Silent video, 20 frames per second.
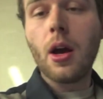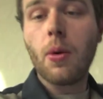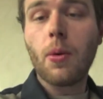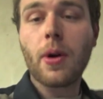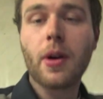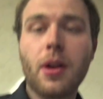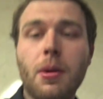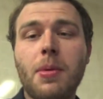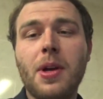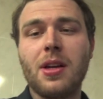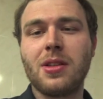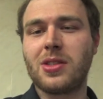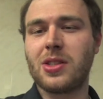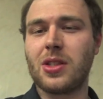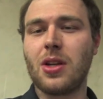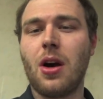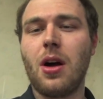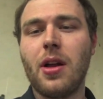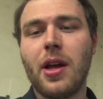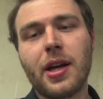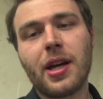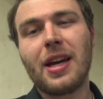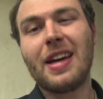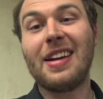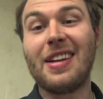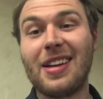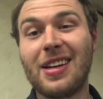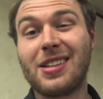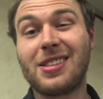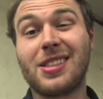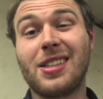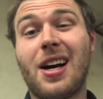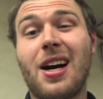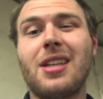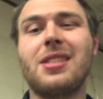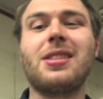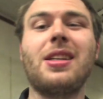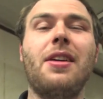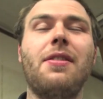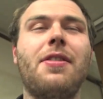we're going to be installing an
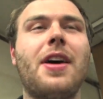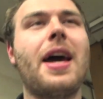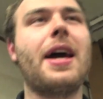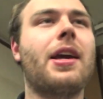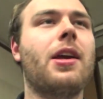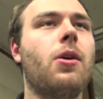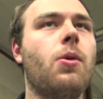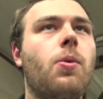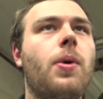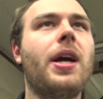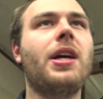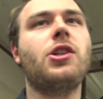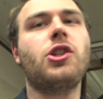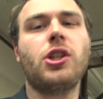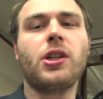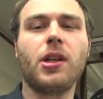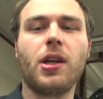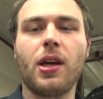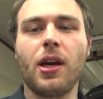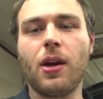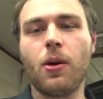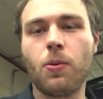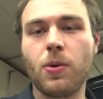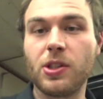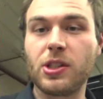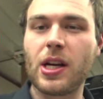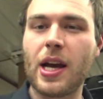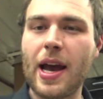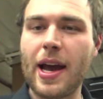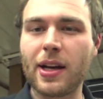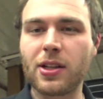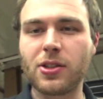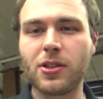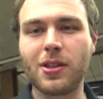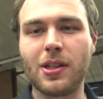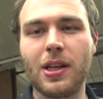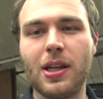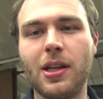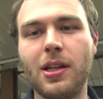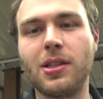exhaust evacuation kit, which
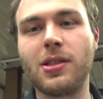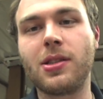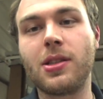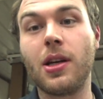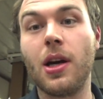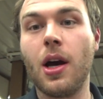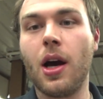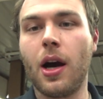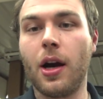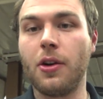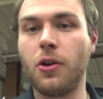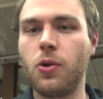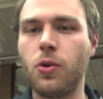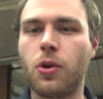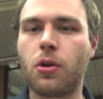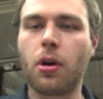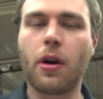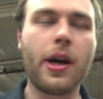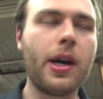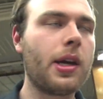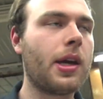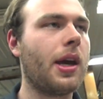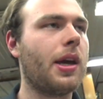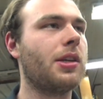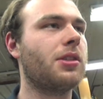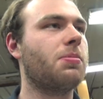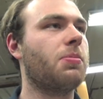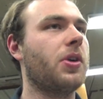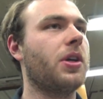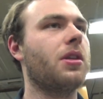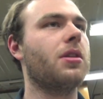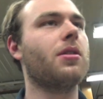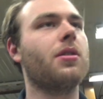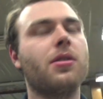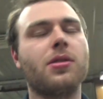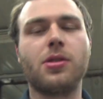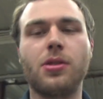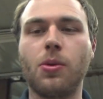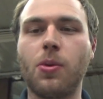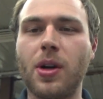actually is a new crankcase
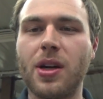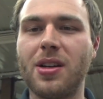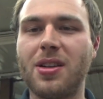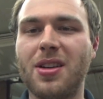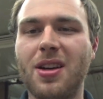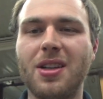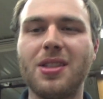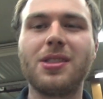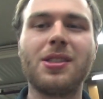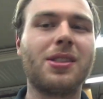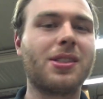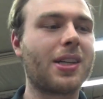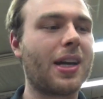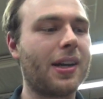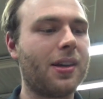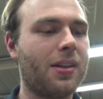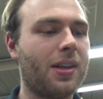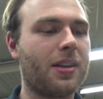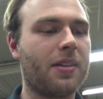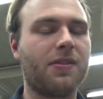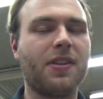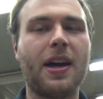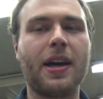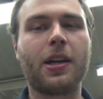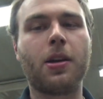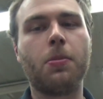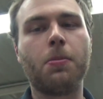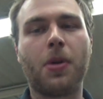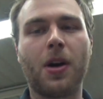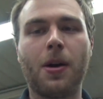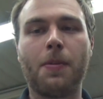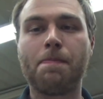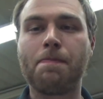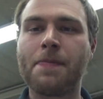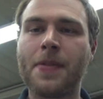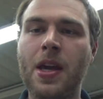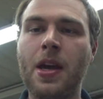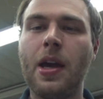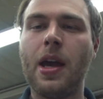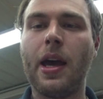breather. So what it does is kind of like a vacuum pump.
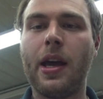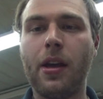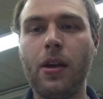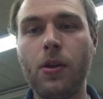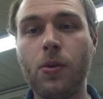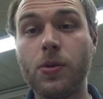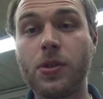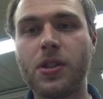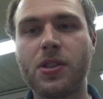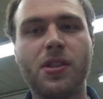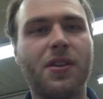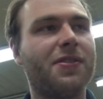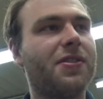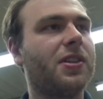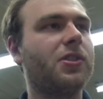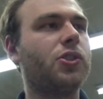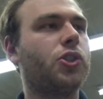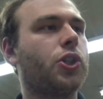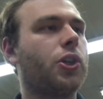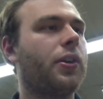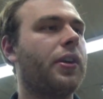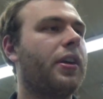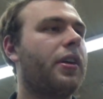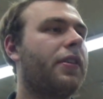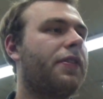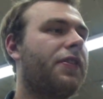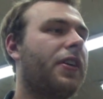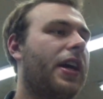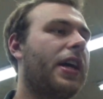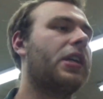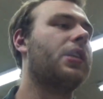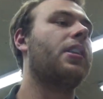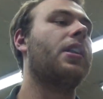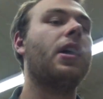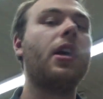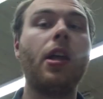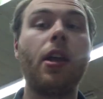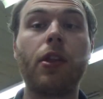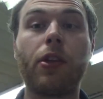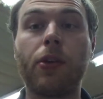It uses a venturi effect
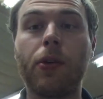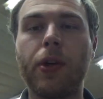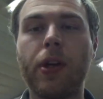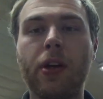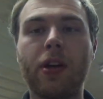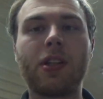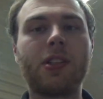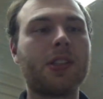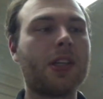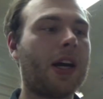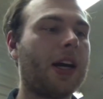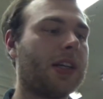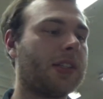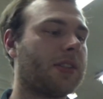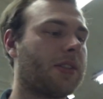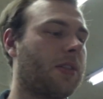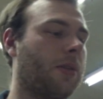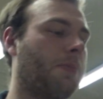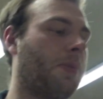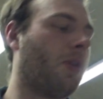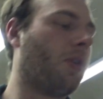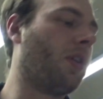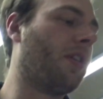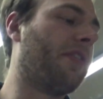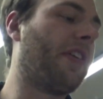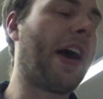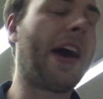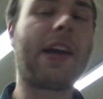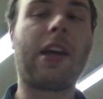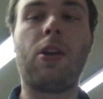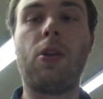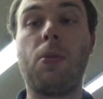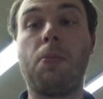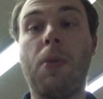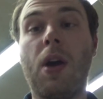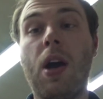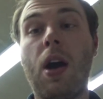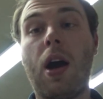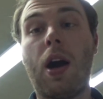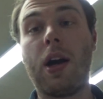through your exhaust to pull a vacuum
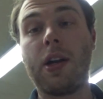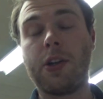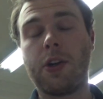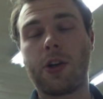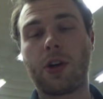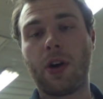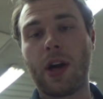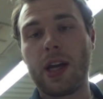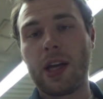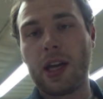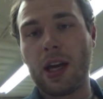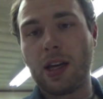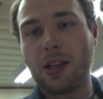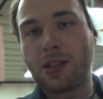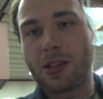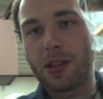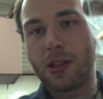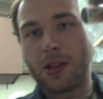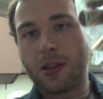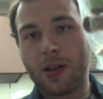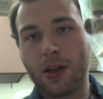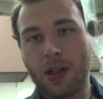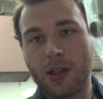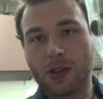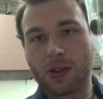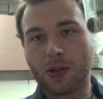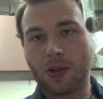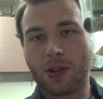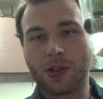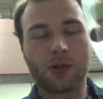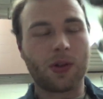on your crankcase so